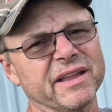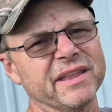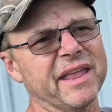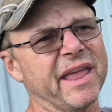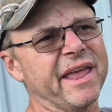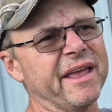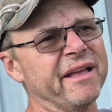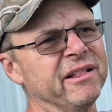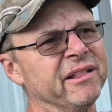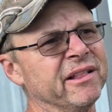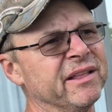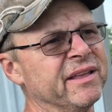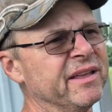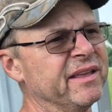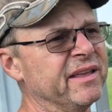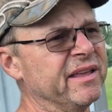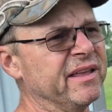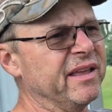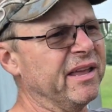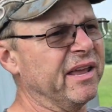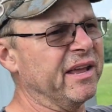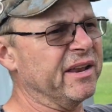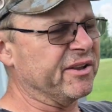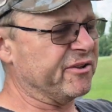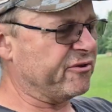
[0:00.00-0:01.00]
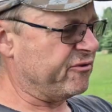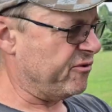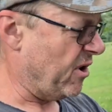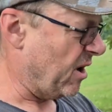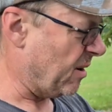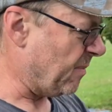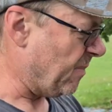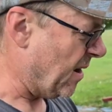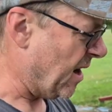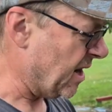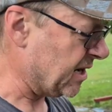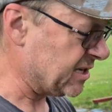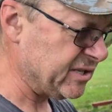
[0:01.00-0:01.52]
nail in a
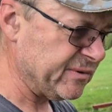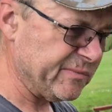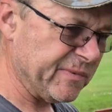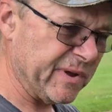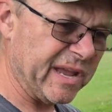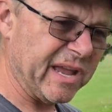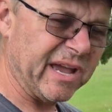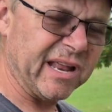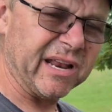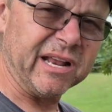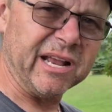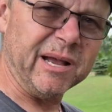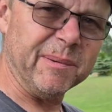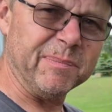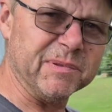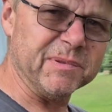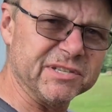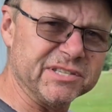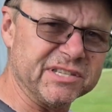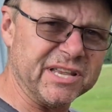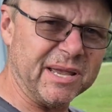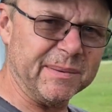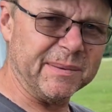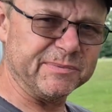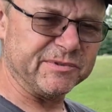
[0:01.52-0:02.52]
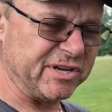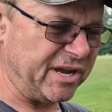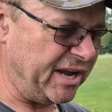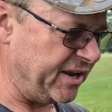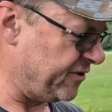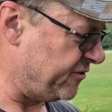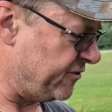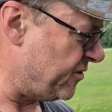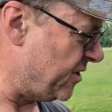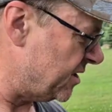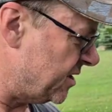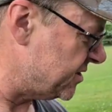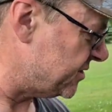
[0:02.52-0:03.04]
truck box, and we got a couple of step
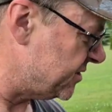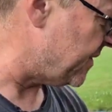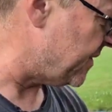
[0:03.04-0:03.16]
side trucks